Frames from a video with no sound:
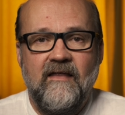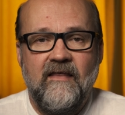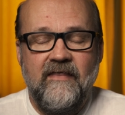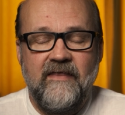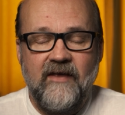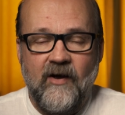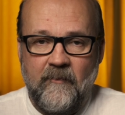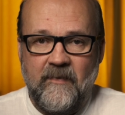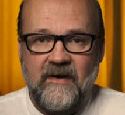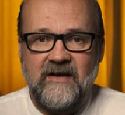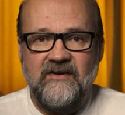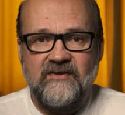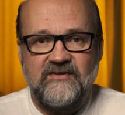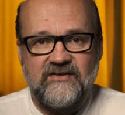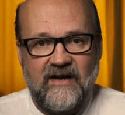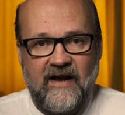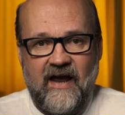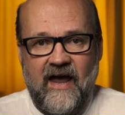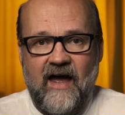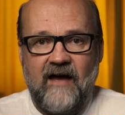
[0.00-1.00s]
the opinions
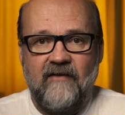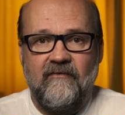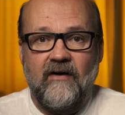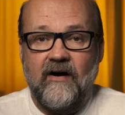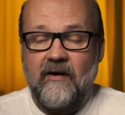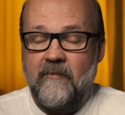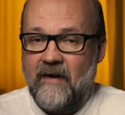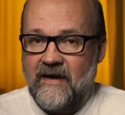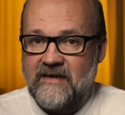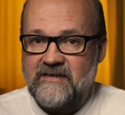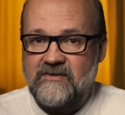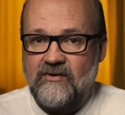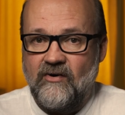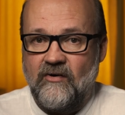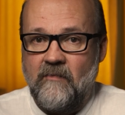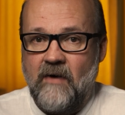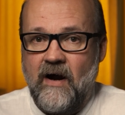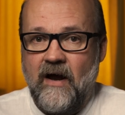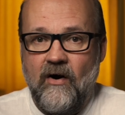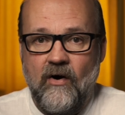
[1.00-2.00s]
that I have are based
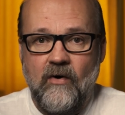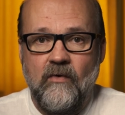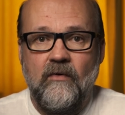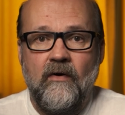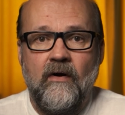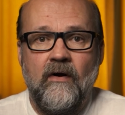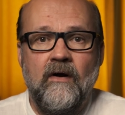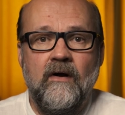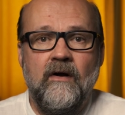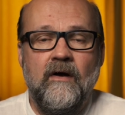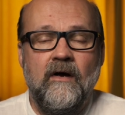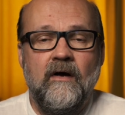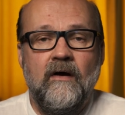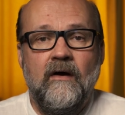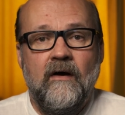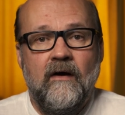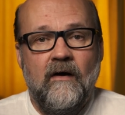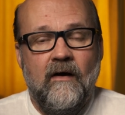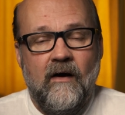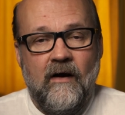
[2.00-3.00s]
on my own
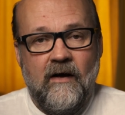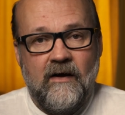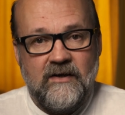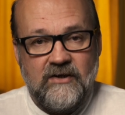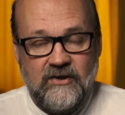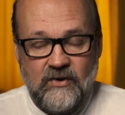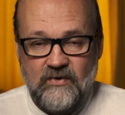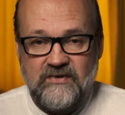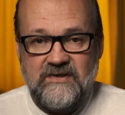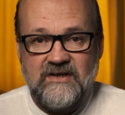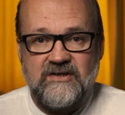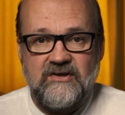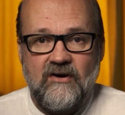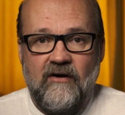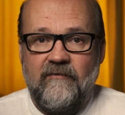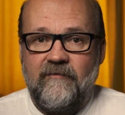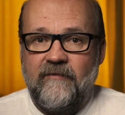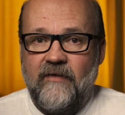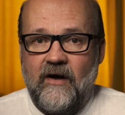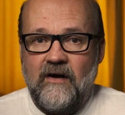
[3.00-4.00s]
usage
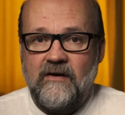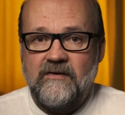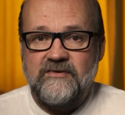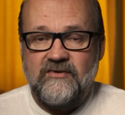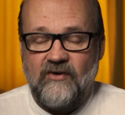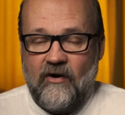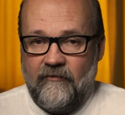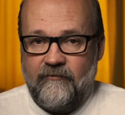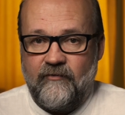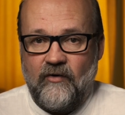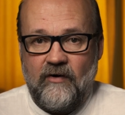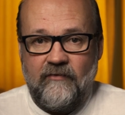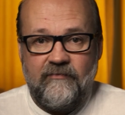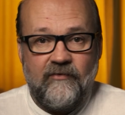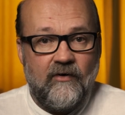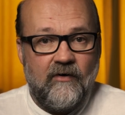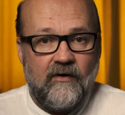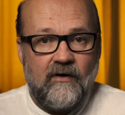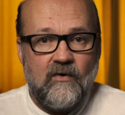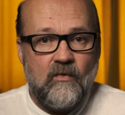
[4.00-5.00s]
of the software
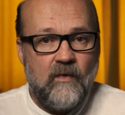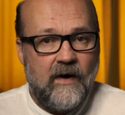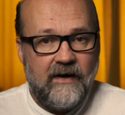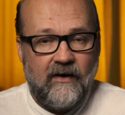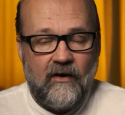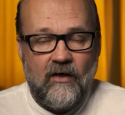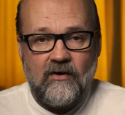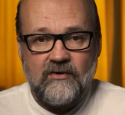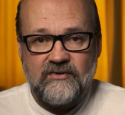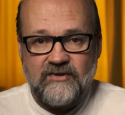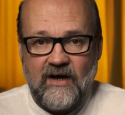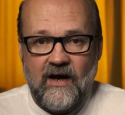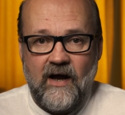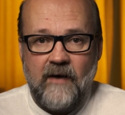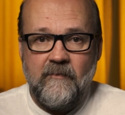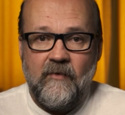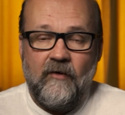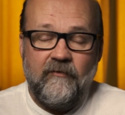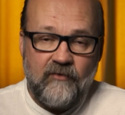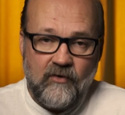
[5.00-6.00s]
for quite a long
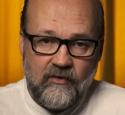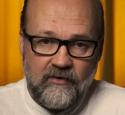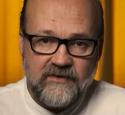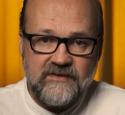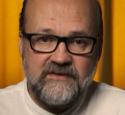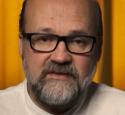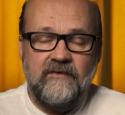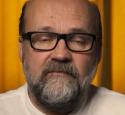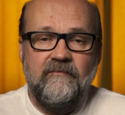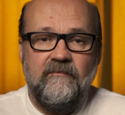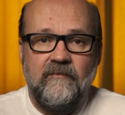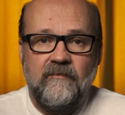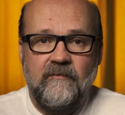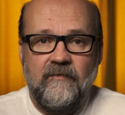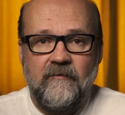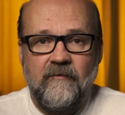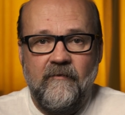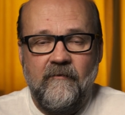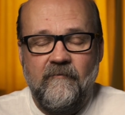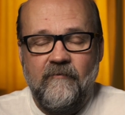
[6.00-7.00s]
time. Of course, the
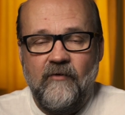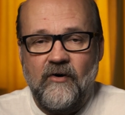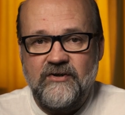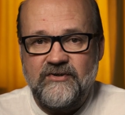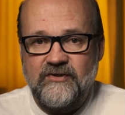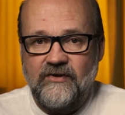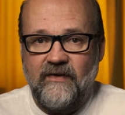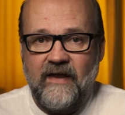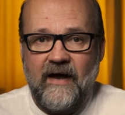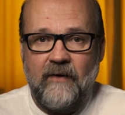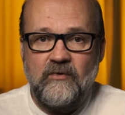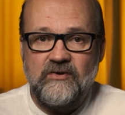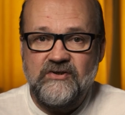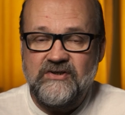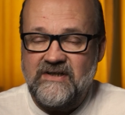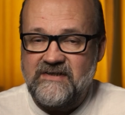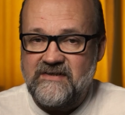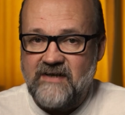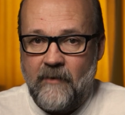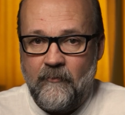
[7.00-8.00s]
version that was
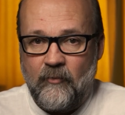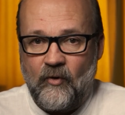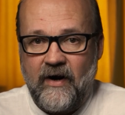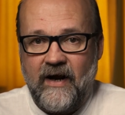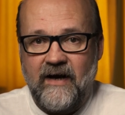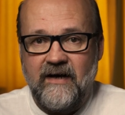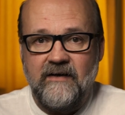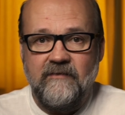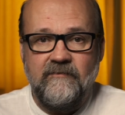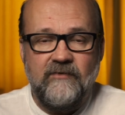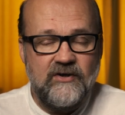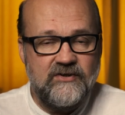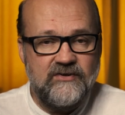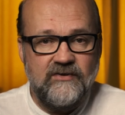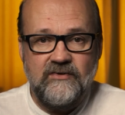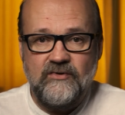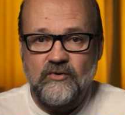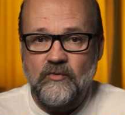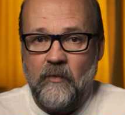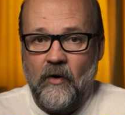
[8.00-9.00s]
just upgraded,
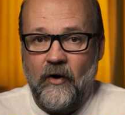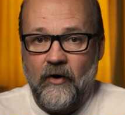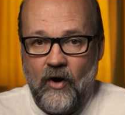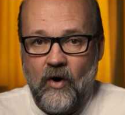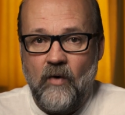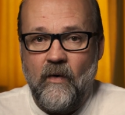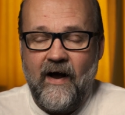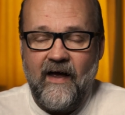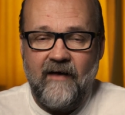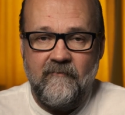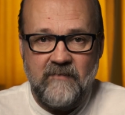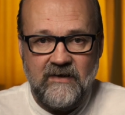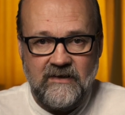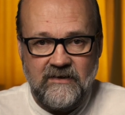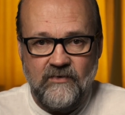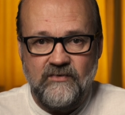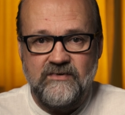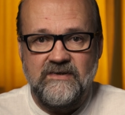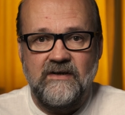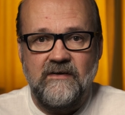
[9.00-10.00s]
version 2.0, I have been
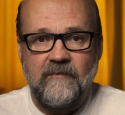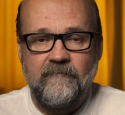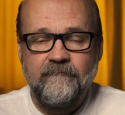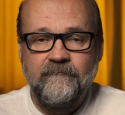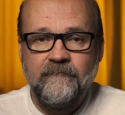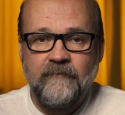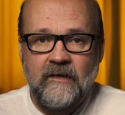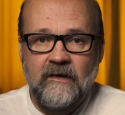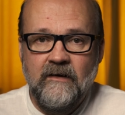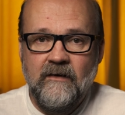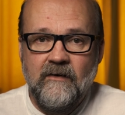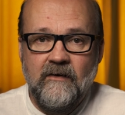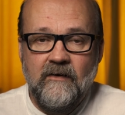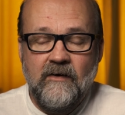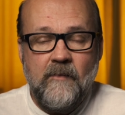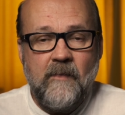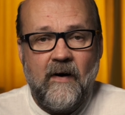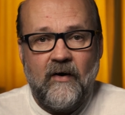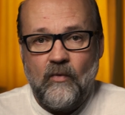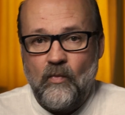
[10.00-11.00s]
using
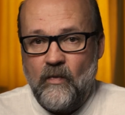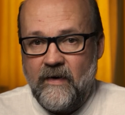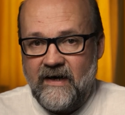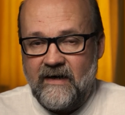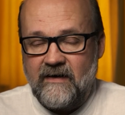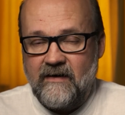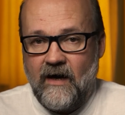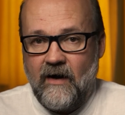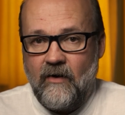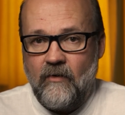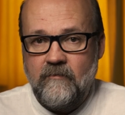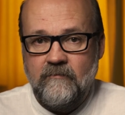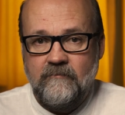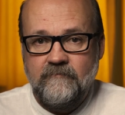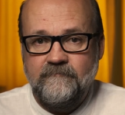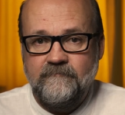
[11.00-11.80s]
about a week now.